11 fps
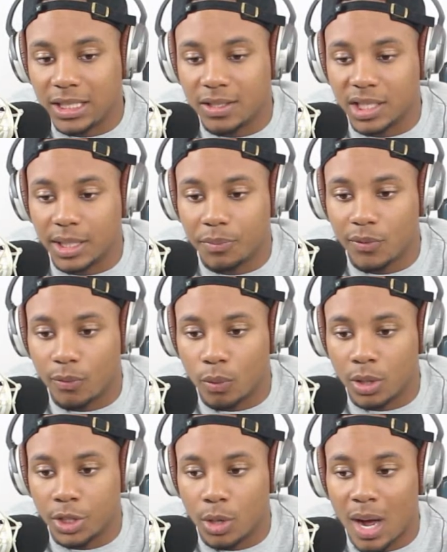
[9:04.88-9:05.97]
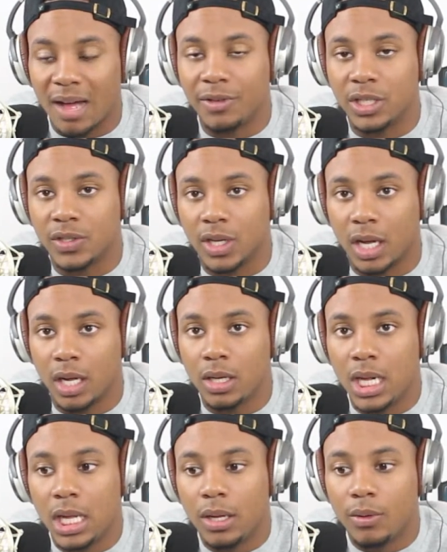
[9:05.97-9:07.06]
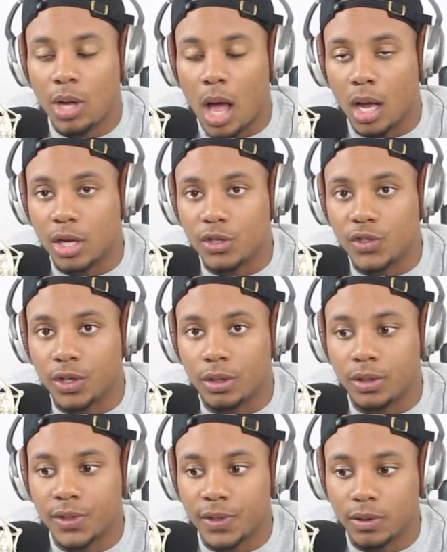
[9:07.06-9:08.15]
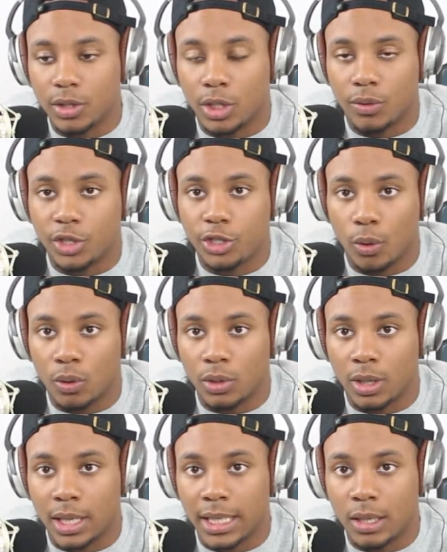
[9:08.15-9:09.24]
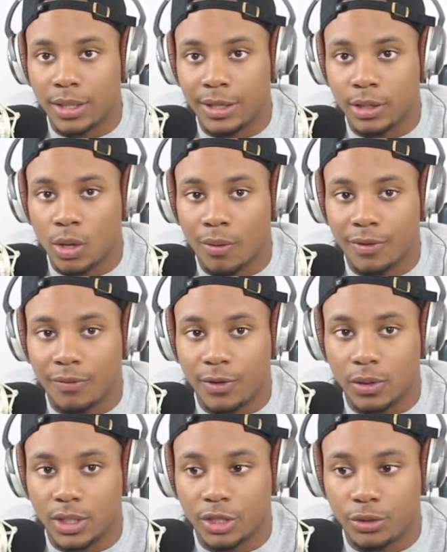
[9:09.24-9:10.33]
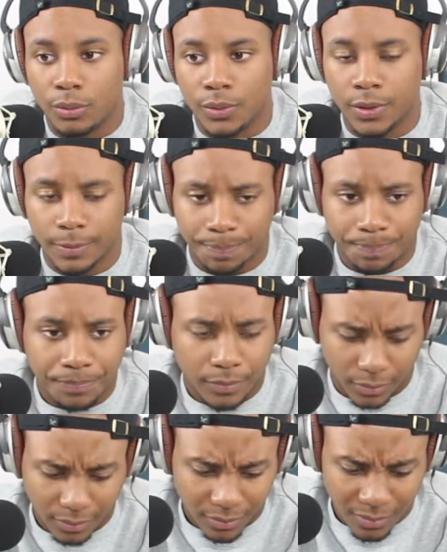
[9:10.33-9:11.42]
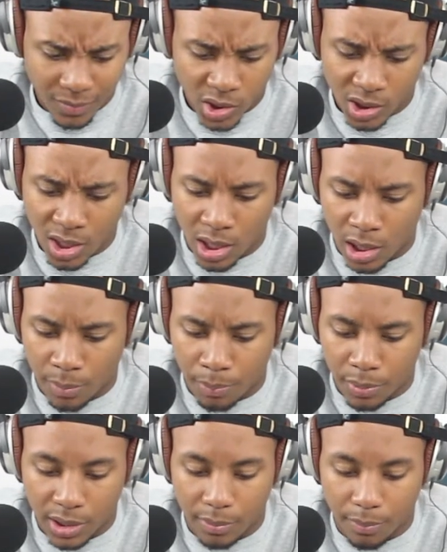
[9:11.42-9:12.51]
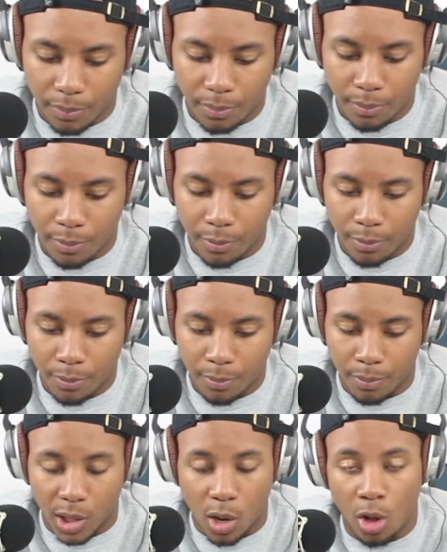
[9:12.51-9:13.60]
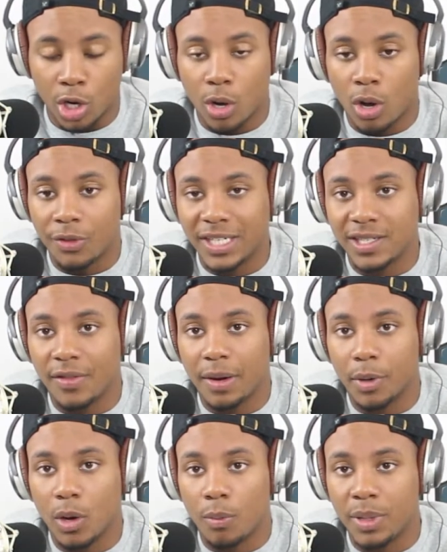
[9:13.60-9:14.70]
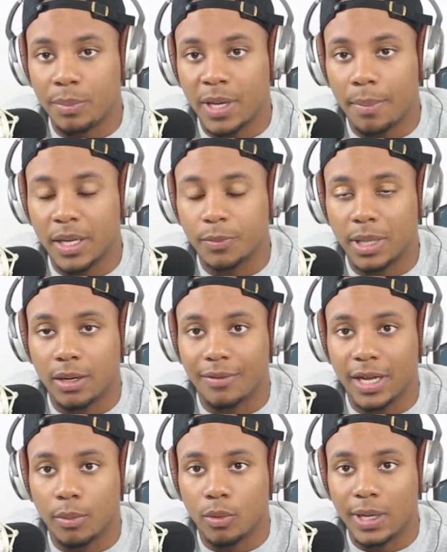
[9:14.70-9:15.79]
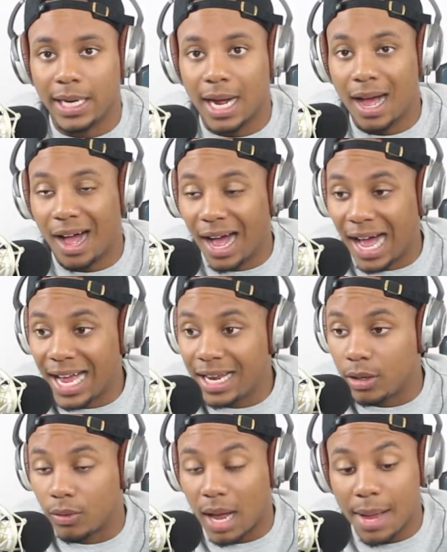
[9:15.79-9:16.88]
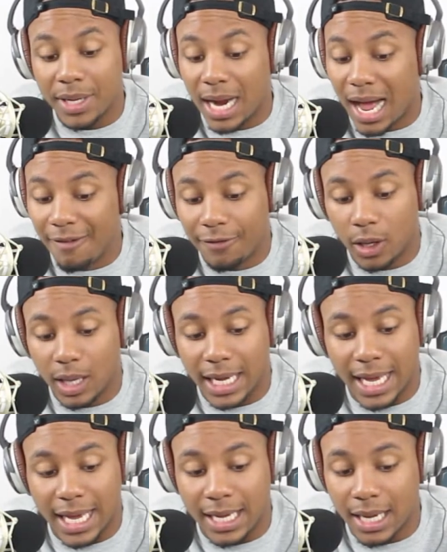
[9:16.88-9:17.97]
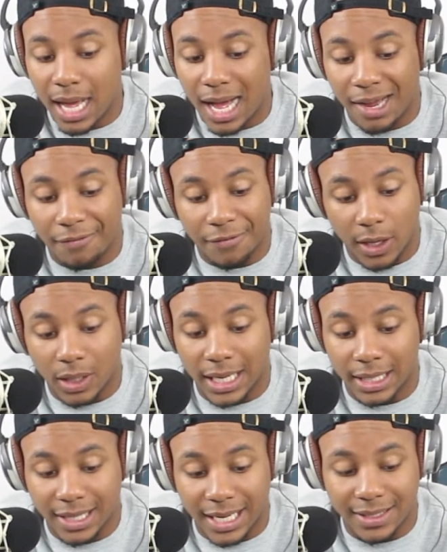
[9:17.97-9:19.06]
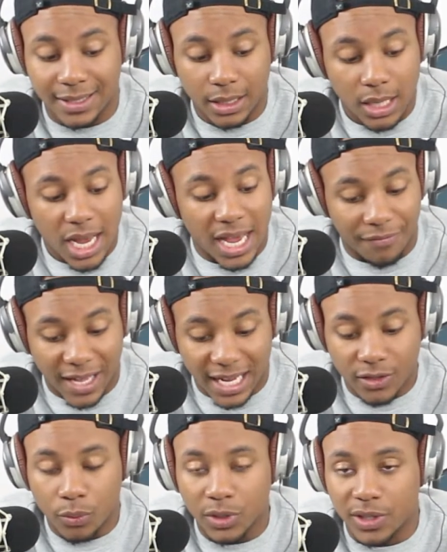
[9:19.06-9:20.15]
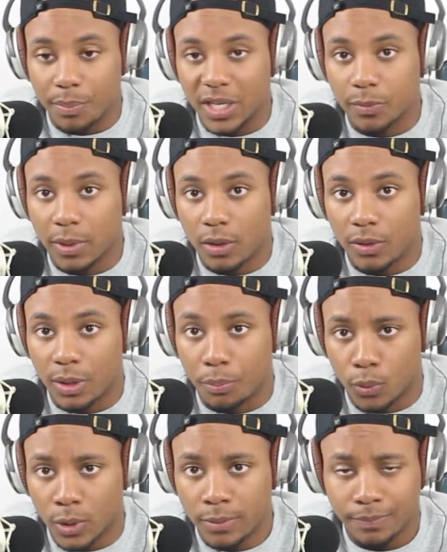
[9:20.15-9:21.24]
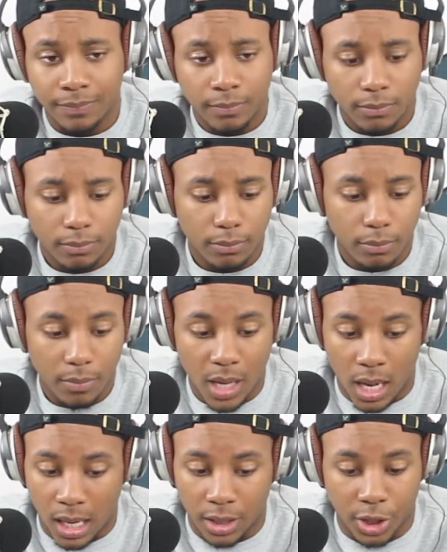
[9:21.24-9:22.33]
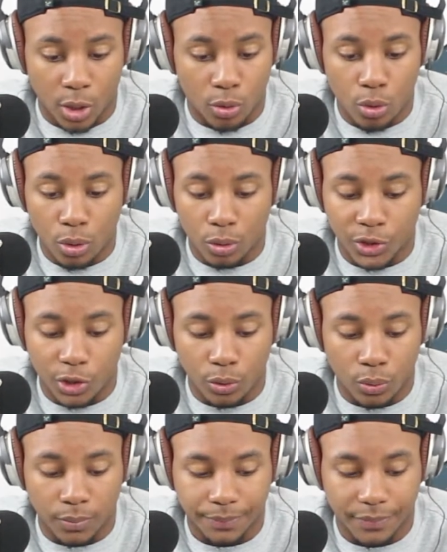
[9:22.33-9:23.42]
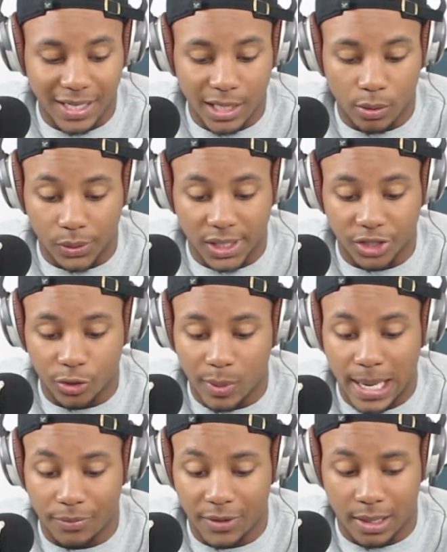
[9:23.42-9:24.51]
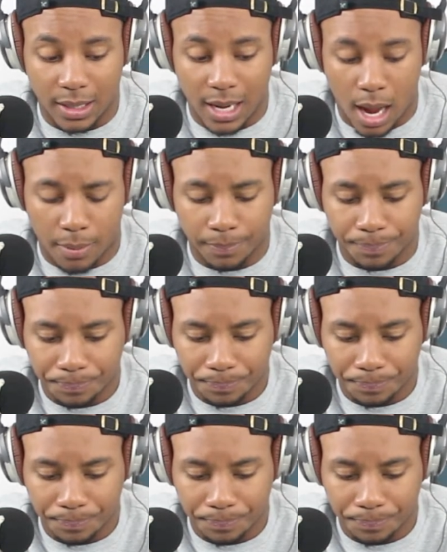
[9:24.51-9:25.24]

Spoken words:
he slipped for obvious concerns, the shoulder and the off the field issues. But all in all, they said they were going BPA best player available, and I agree. I mean, I felt like if that's who was the best player on their board, kudos to the Eagles because you went out there and got him.